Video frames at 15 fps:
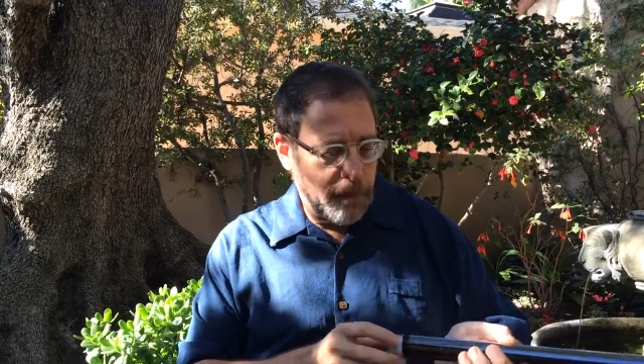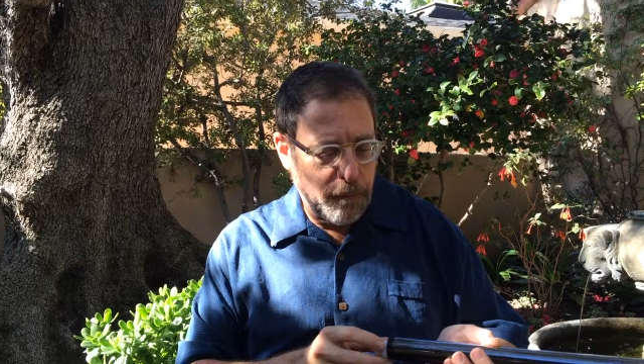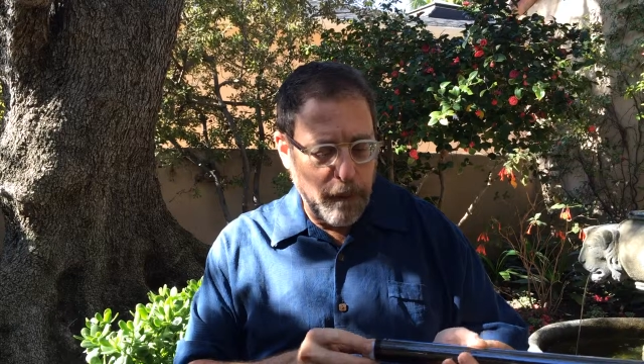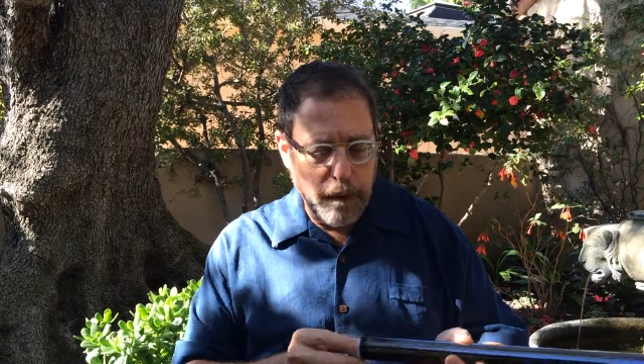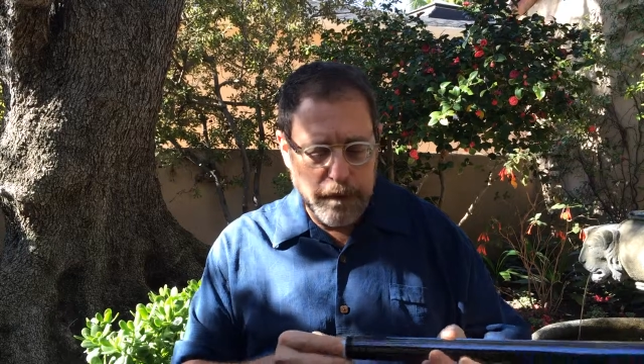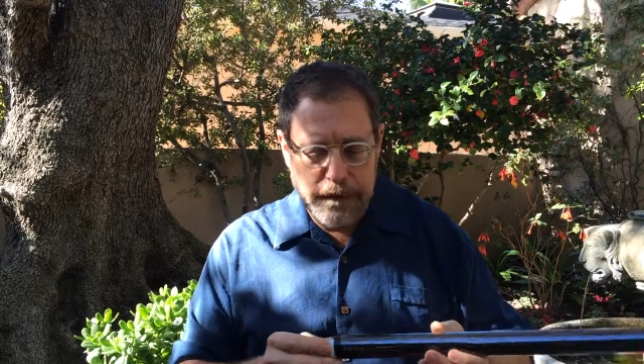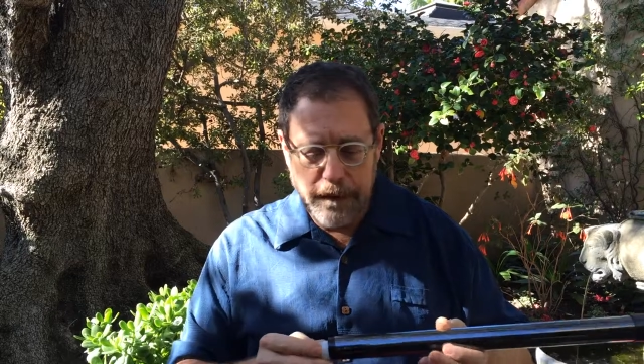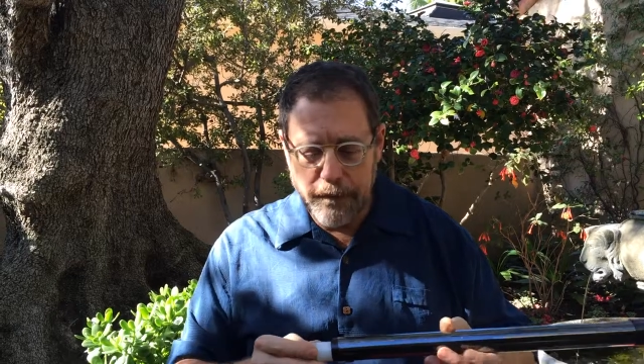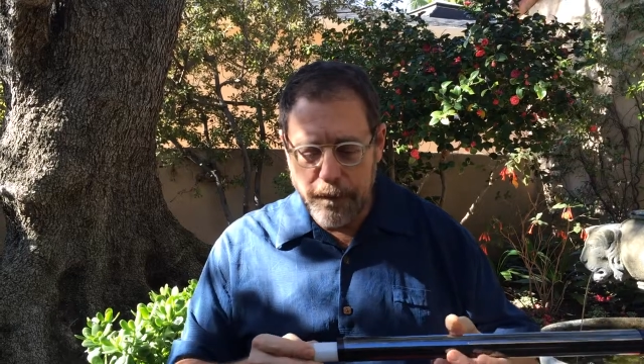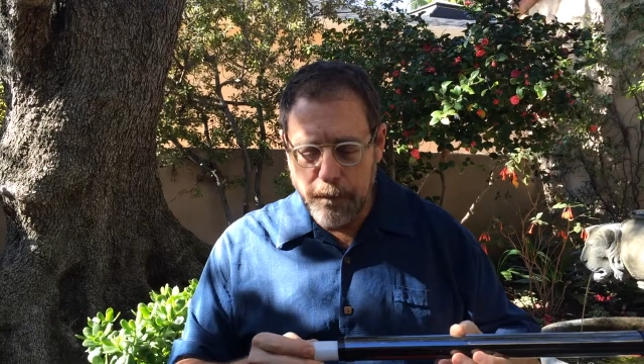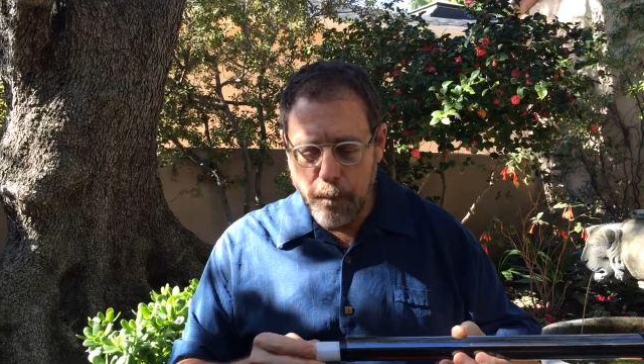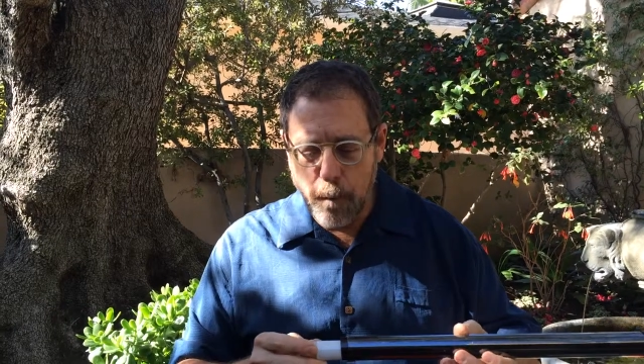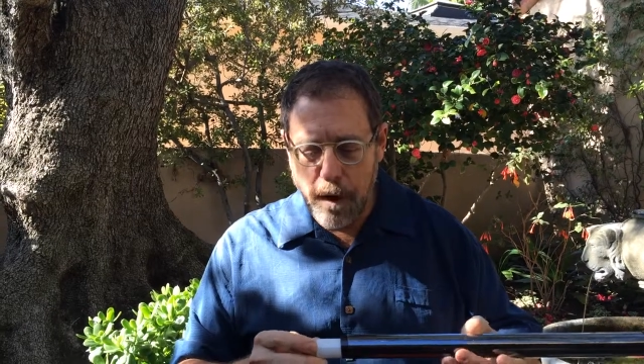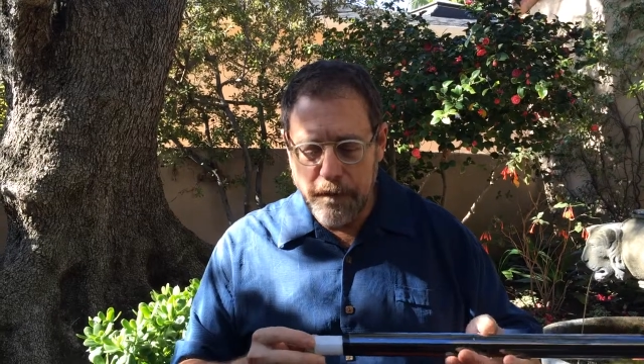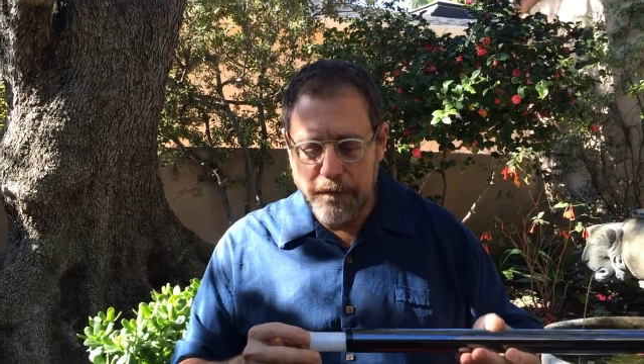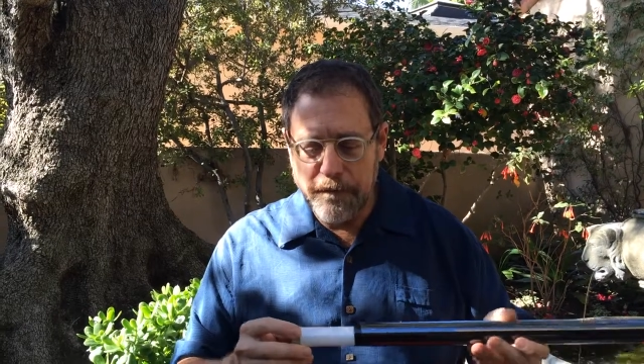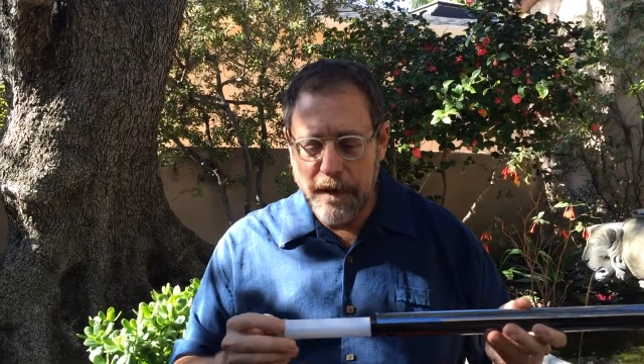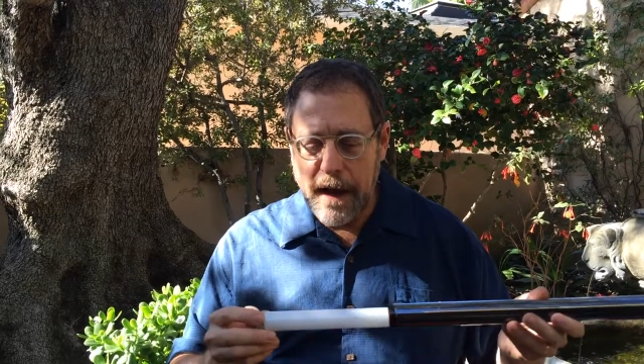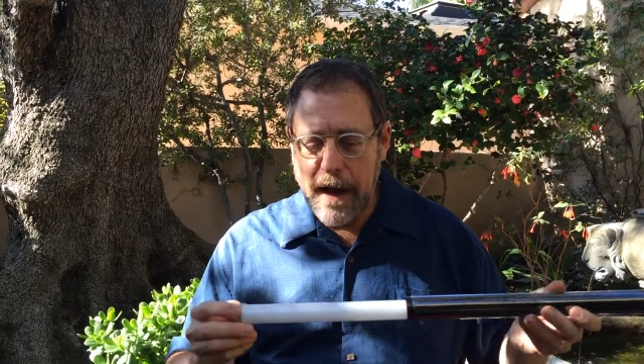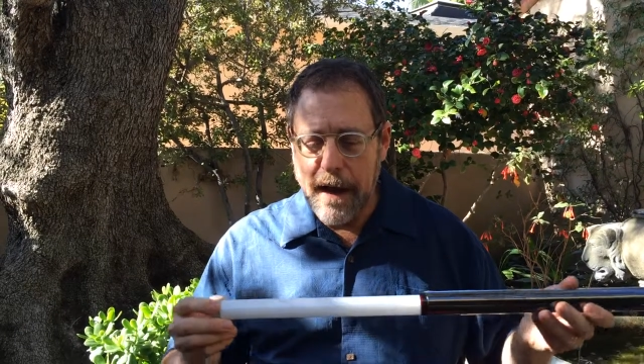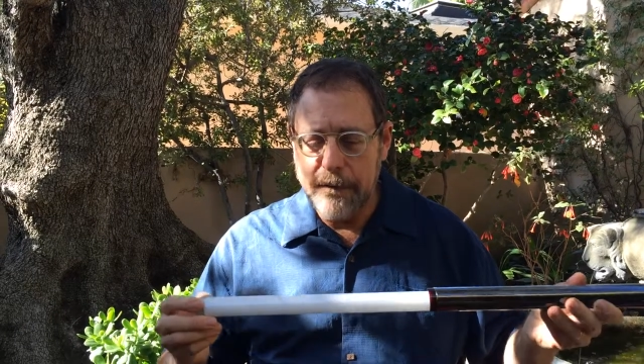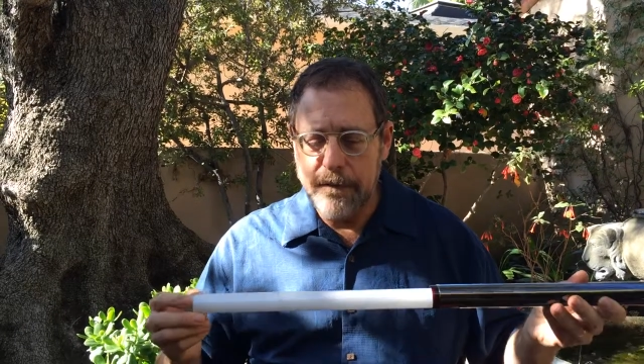the three oh seven one
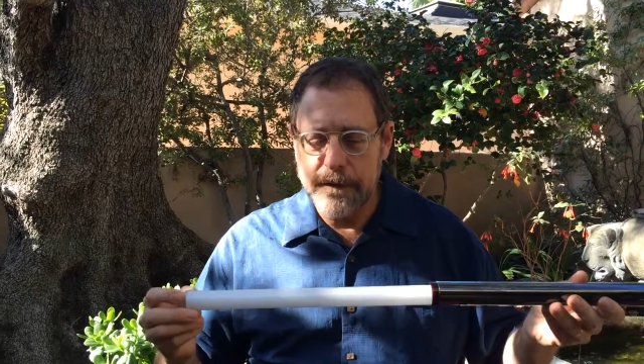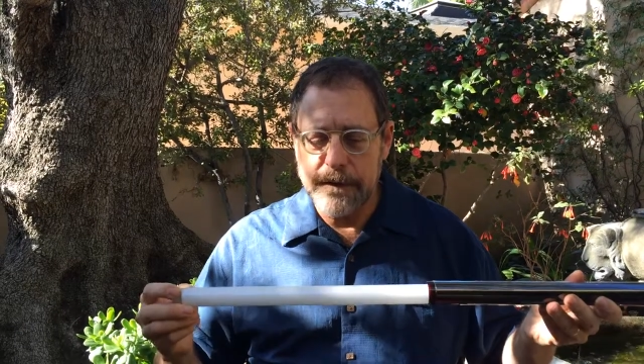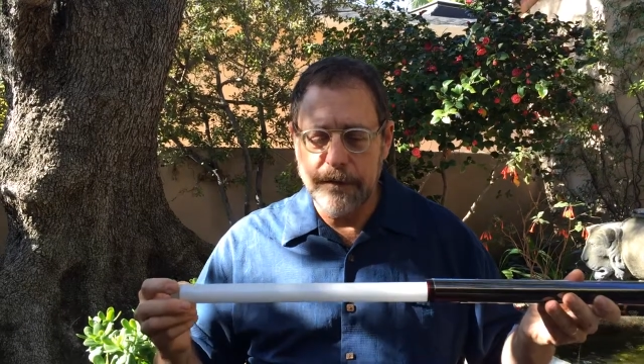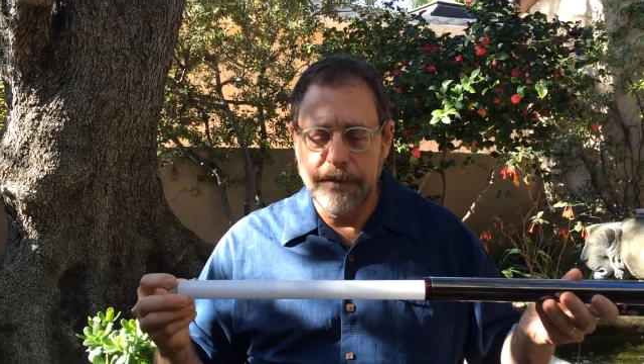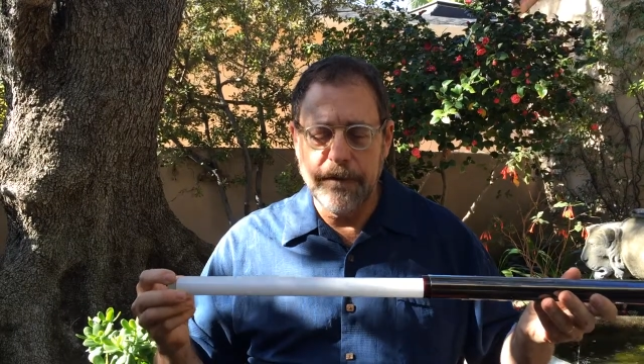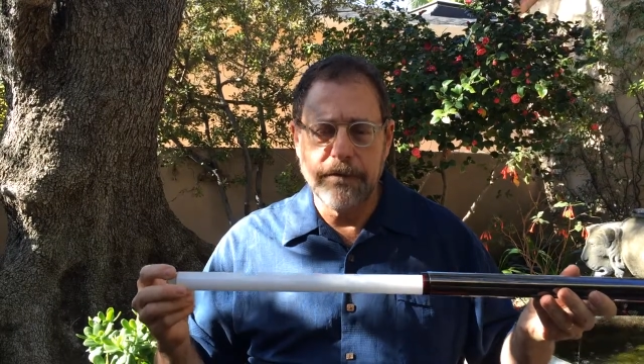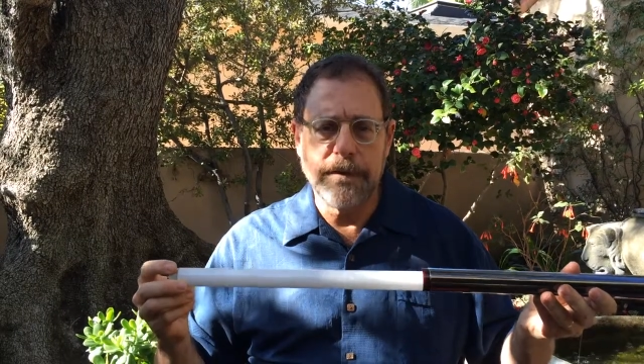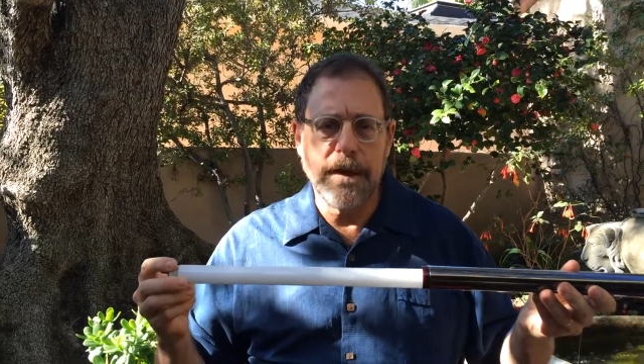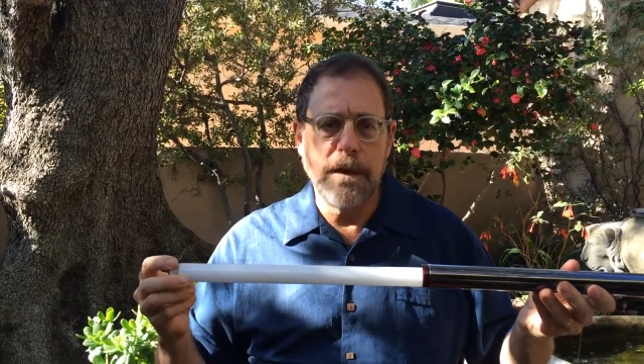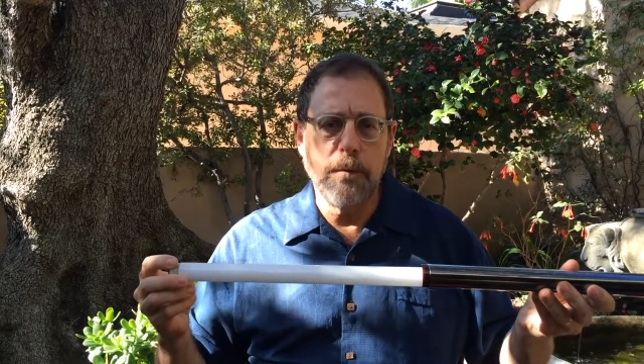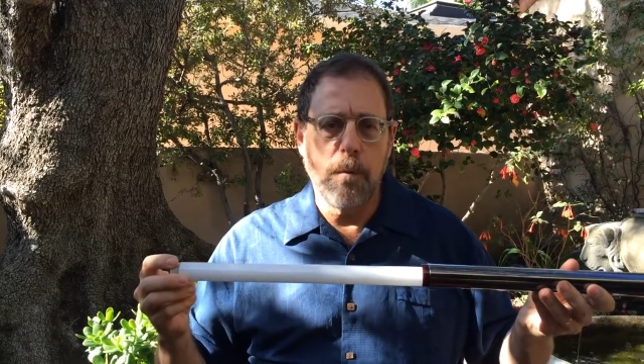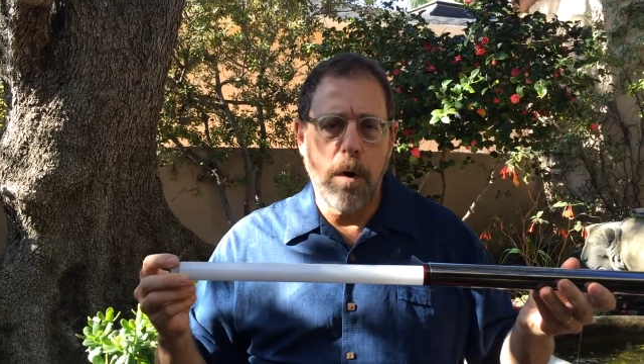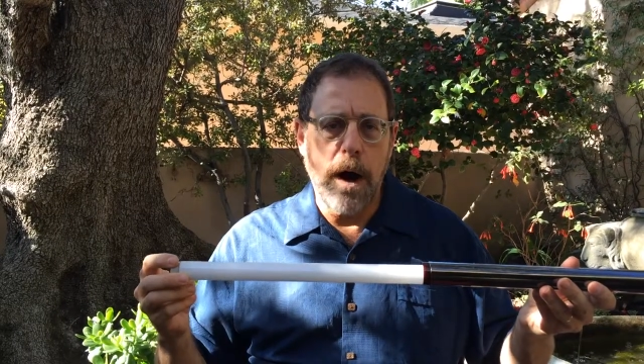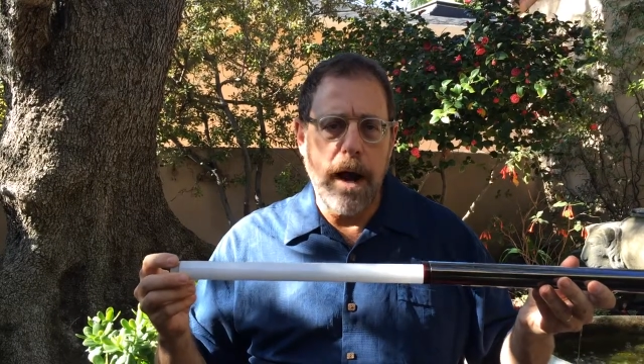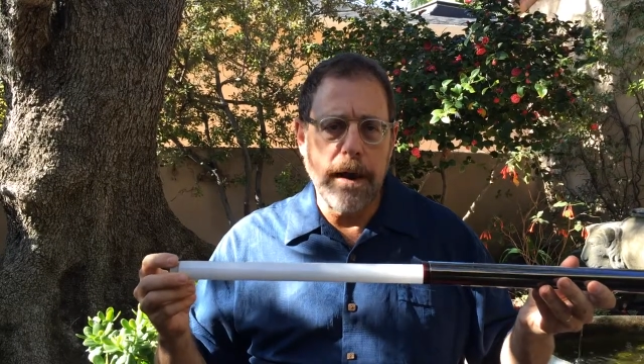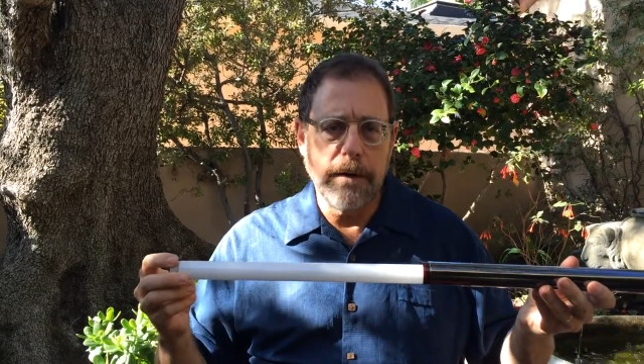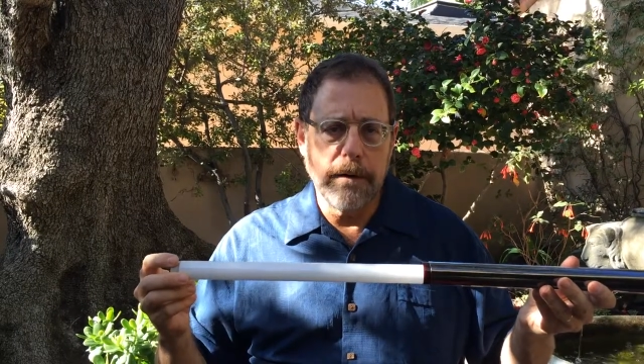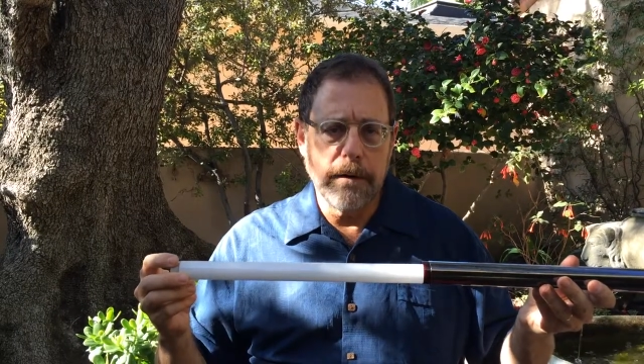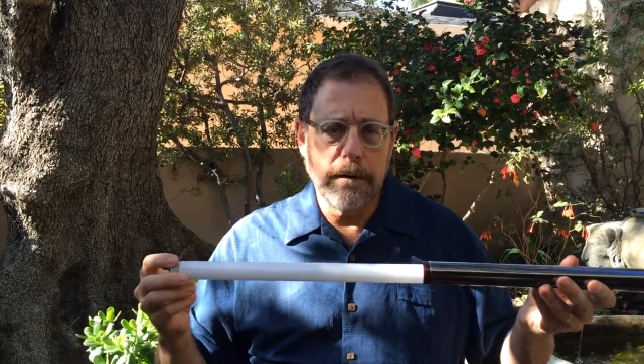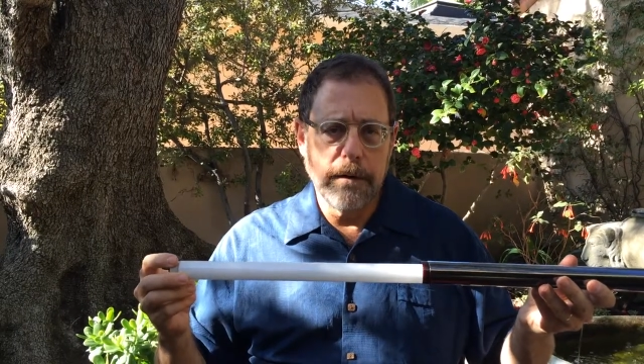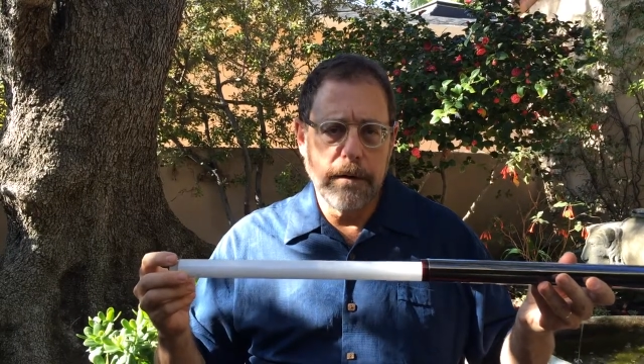five is a fifteen watt